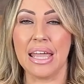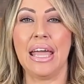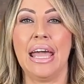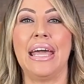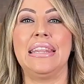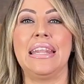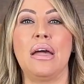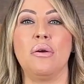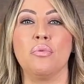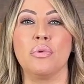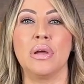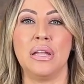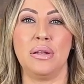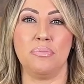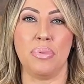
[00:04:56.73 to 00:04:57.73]
and that
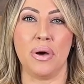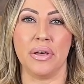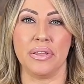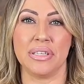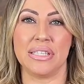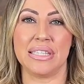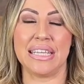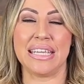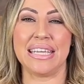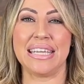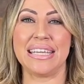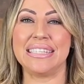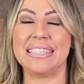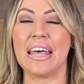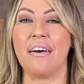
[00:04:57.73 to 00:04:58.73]
written policy
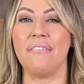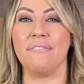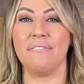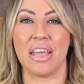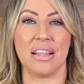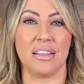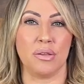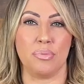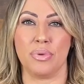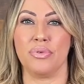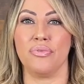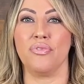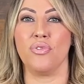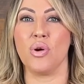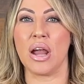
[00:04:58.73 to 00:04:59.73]
is available
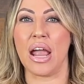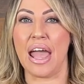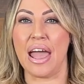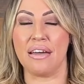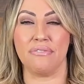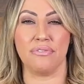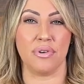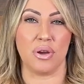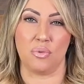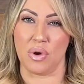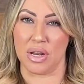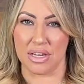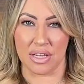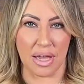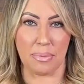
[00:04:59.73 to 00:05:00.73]
for
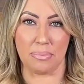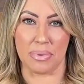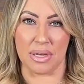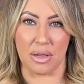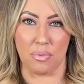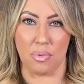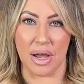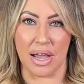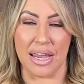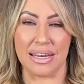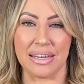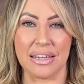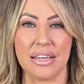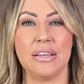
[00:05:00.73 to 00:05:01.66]
everyone company-wide.